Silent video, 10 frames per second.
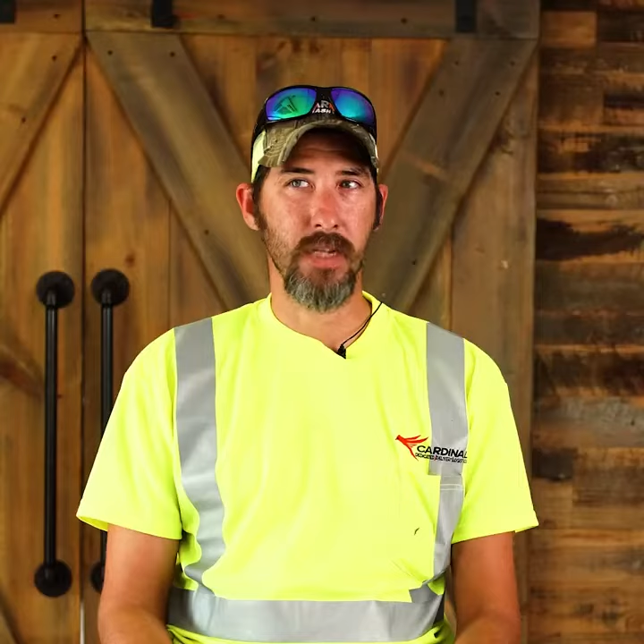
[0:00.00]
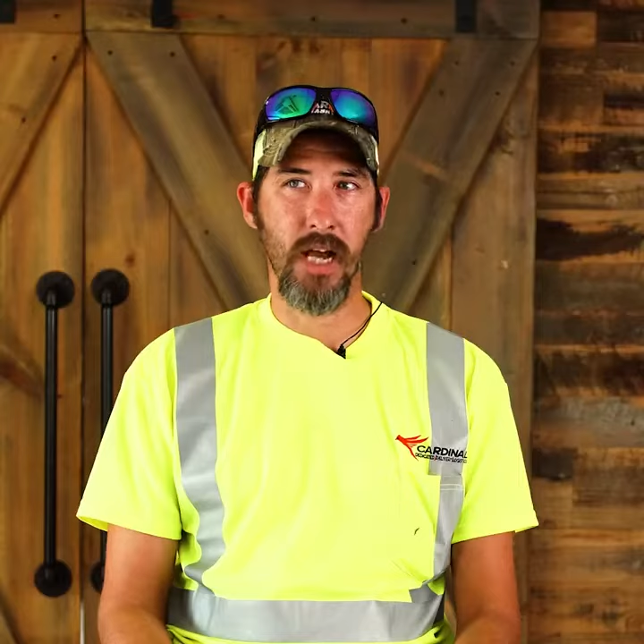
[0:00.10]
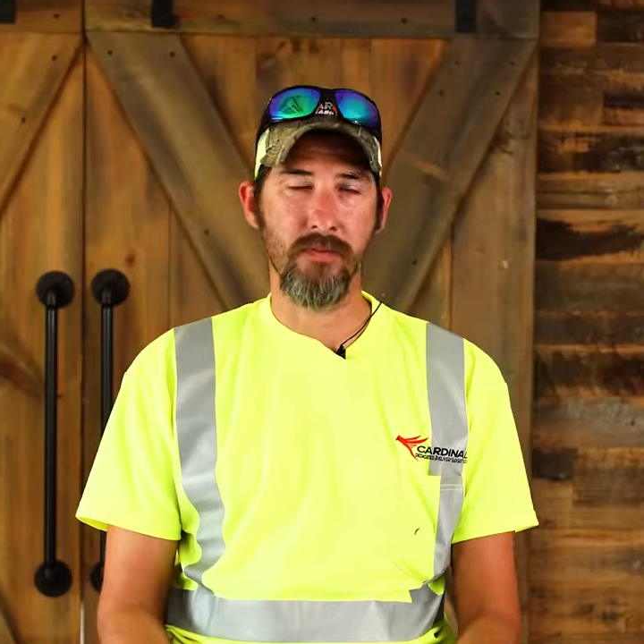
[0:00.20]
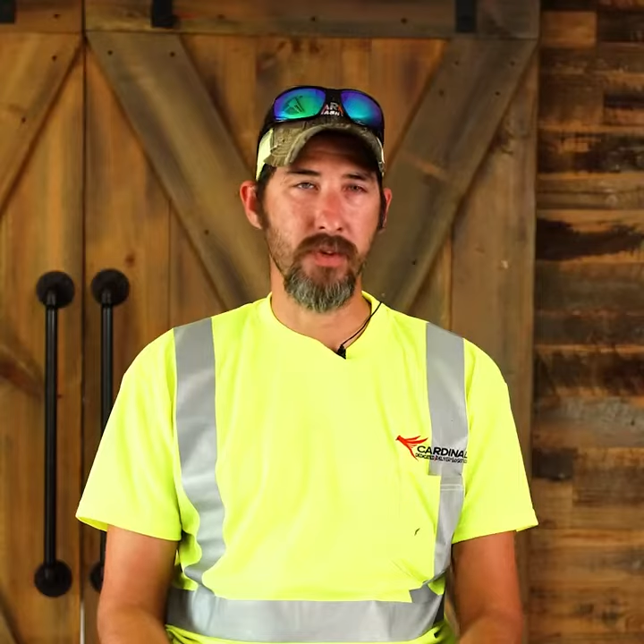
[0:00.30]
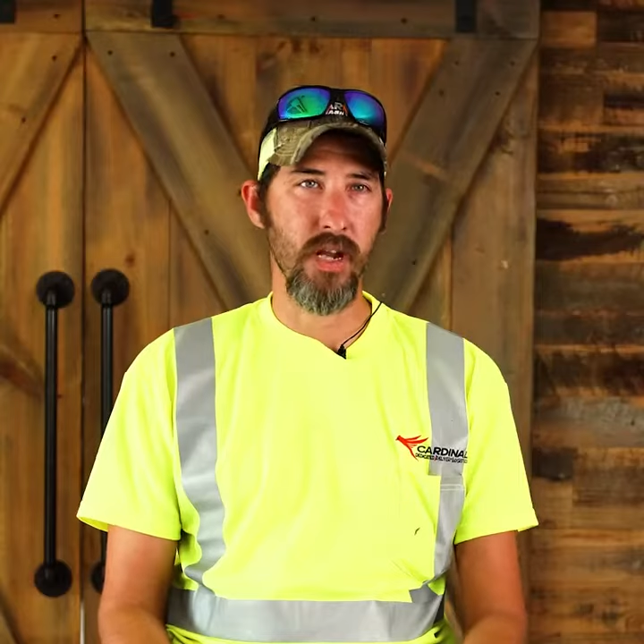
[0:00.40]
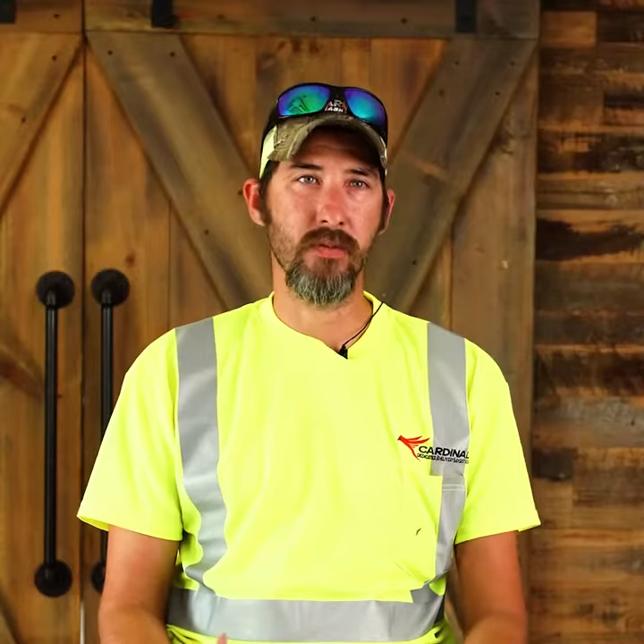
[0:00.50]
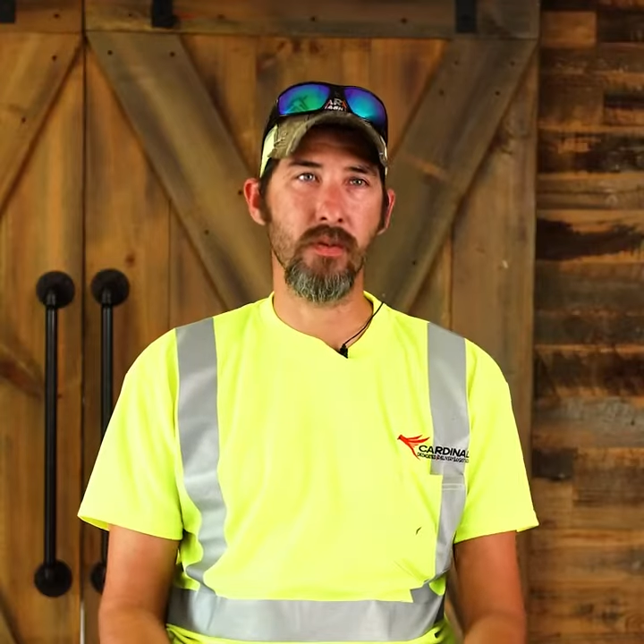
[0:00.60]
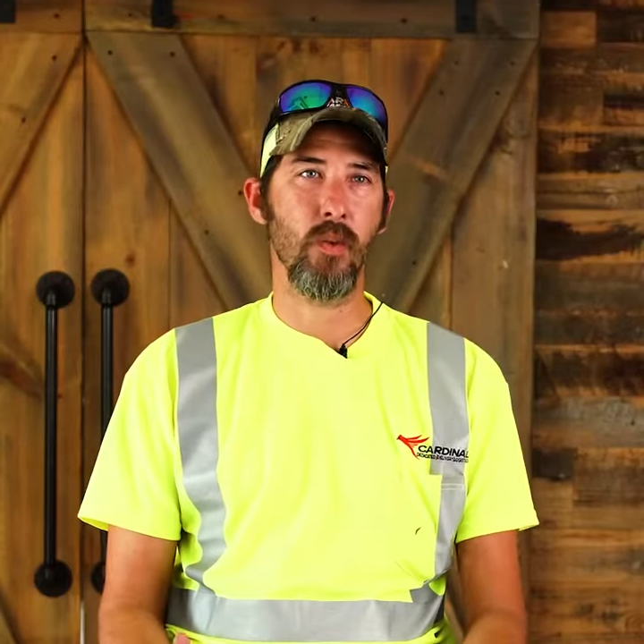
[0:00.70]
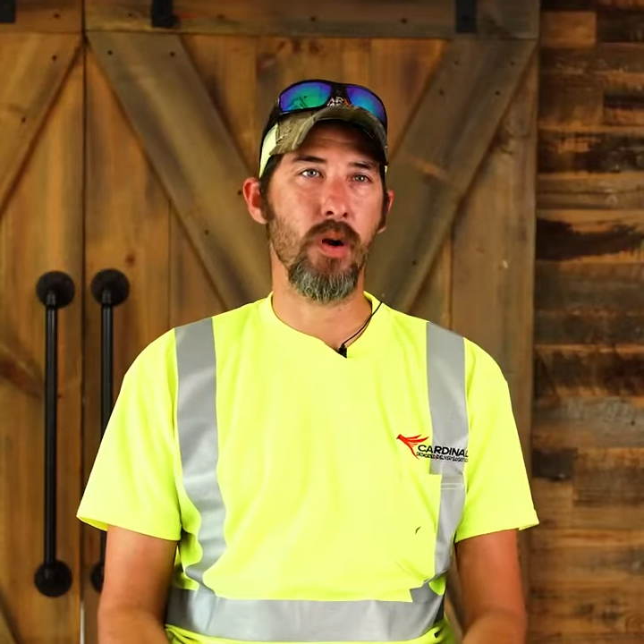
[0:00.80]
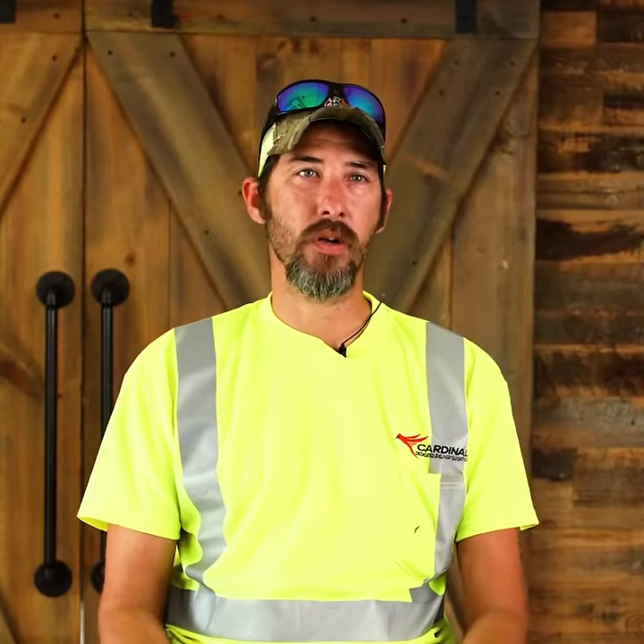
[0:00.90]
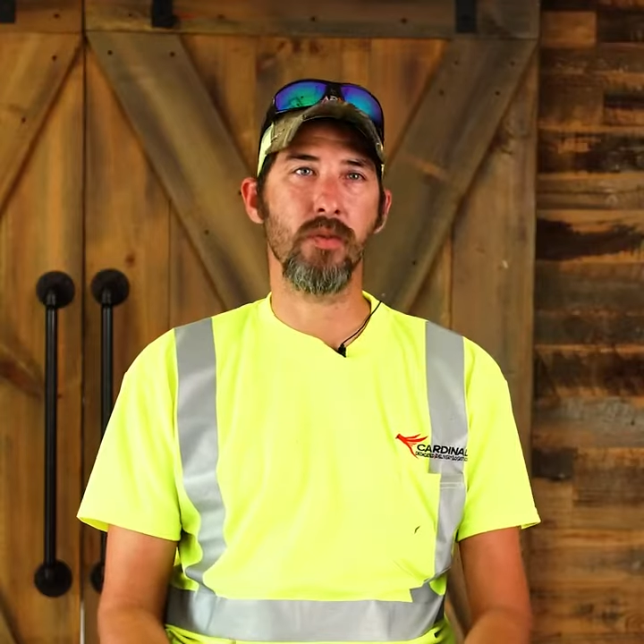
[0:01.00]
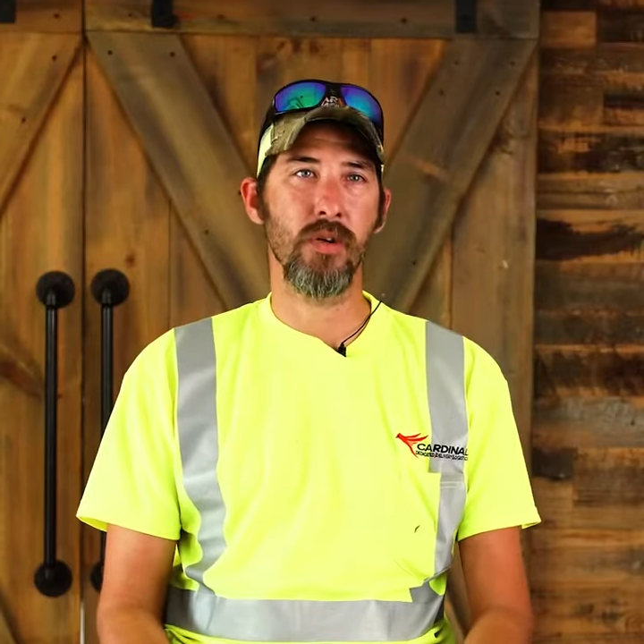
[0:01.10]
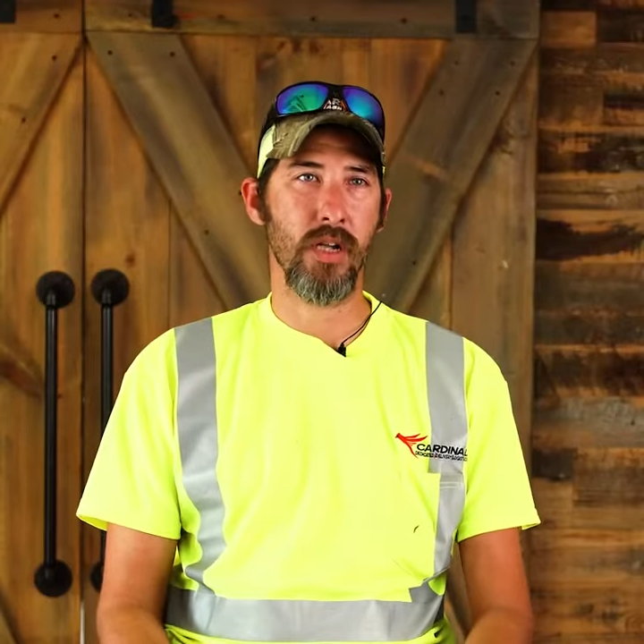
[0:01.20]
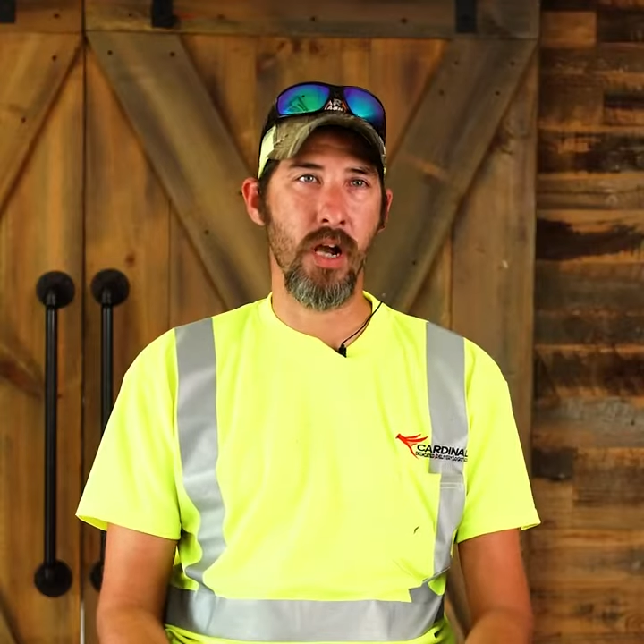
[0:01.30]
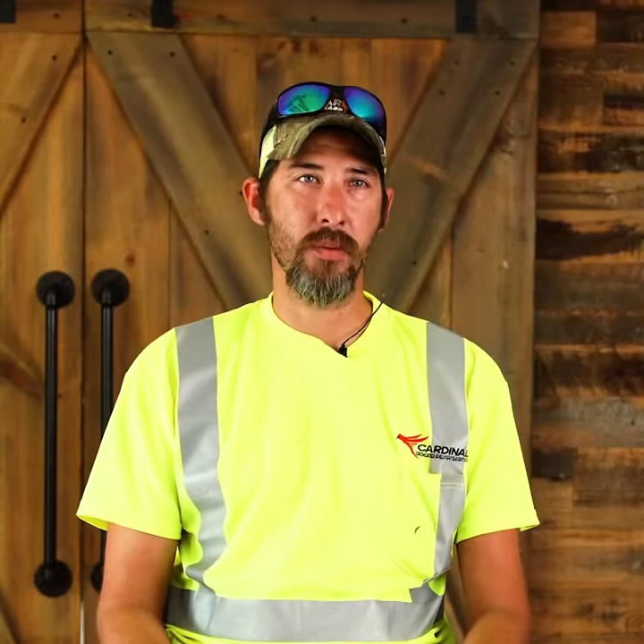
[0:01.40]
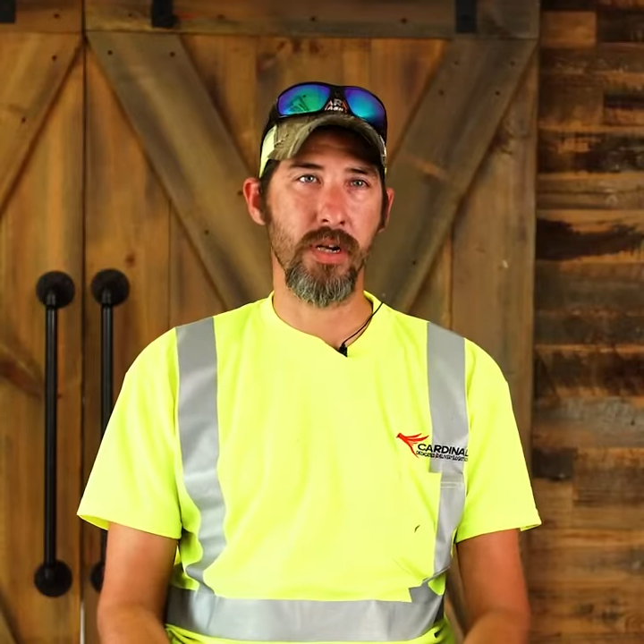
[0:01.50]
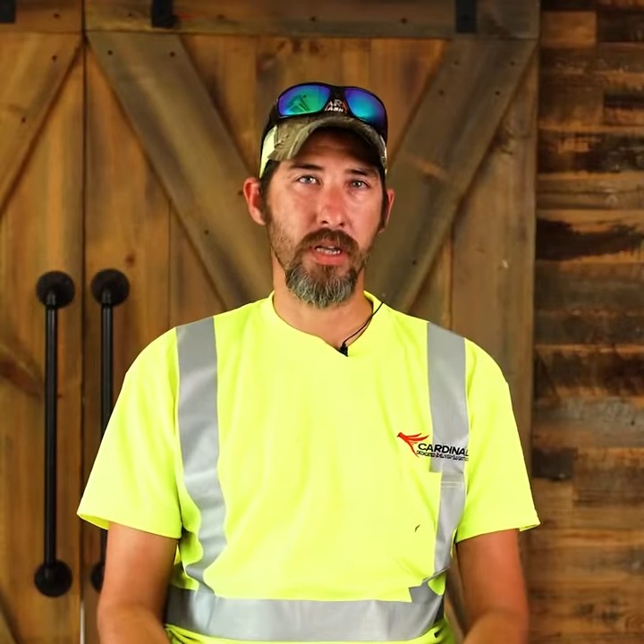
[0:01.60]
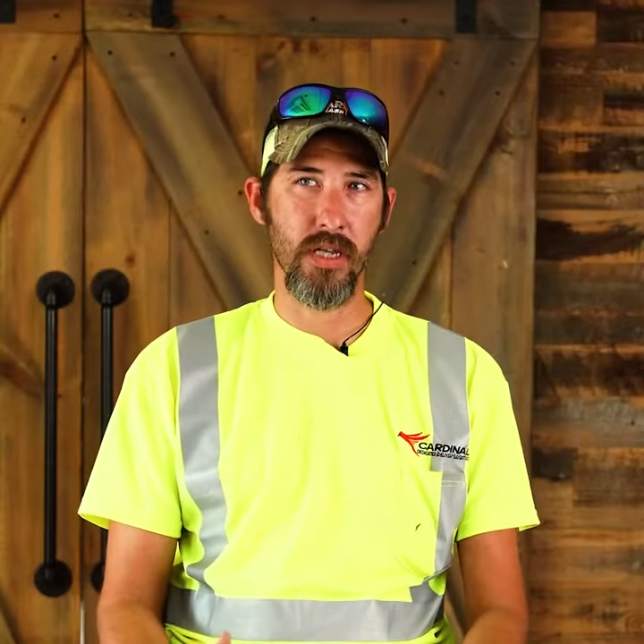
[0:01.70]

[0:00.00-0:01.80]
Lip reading: I've never worked for a company